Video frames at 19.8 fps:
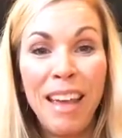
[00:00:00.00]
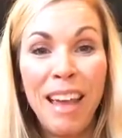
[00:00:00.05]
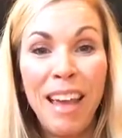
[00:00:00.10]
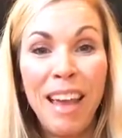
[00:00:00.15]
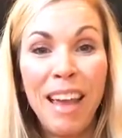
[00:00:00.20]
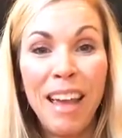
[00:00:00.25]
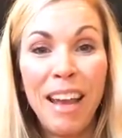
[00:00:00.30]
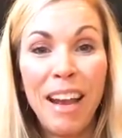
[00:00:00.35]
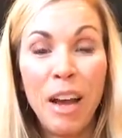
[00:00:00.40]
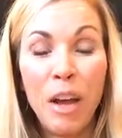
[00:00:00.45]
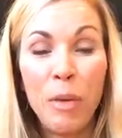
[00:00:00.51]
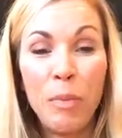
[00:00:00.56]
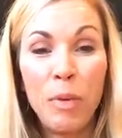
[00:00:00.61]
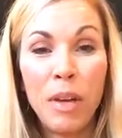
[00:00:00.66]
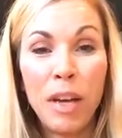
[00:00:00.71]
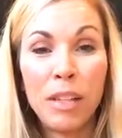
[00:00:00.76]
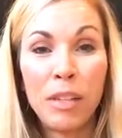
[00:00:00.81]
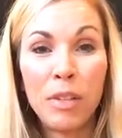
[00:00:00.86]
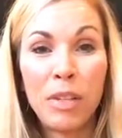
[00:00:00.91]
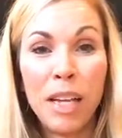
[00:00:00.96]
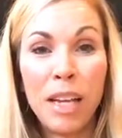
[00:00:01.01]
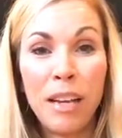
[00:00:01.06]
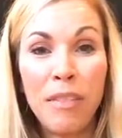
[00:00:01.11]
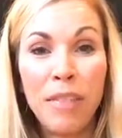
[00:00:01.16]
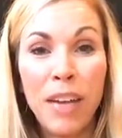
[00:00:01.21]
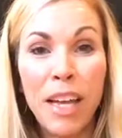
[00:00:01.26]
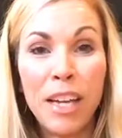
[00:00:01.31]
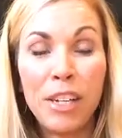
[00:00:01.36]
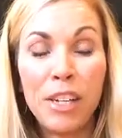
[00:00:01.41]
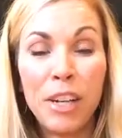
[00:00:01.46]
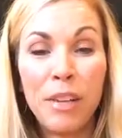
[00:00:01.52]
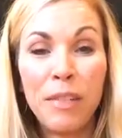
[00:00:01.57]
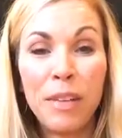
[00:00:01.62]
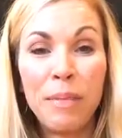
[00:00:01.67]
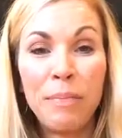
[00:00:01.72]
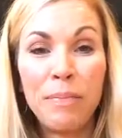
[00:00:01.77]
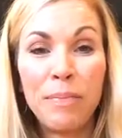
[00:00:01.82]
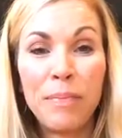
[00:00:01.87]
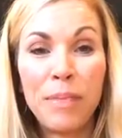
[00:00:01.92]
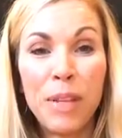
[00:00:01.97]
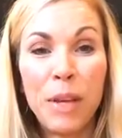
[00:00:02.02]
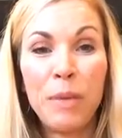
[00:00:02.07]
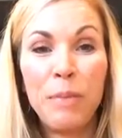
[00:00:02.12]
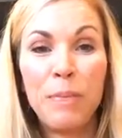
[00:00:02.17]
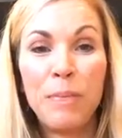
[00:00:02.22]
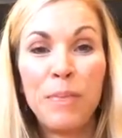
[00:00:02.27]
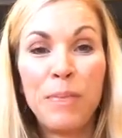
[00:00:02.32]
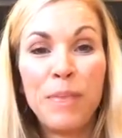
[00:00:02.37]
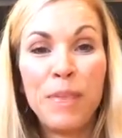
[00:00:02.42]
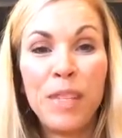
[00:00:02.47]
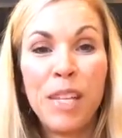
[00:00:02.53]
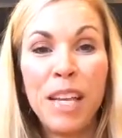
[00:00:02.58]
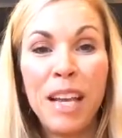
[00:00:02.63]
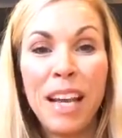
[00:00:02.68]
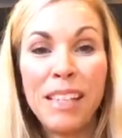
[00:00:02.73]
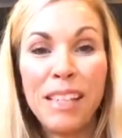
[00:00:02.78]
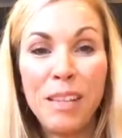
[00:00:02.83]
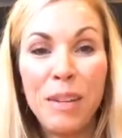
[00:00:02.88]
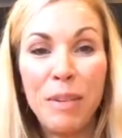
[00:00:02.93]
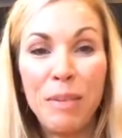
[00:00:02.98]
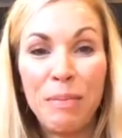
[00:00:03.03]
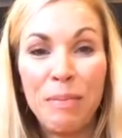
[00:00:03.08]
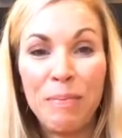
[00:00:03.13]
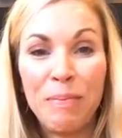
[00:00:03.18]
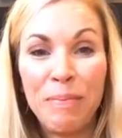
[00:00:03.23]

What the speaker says: and I hope you guys will take advantage of it. So see you guys soon.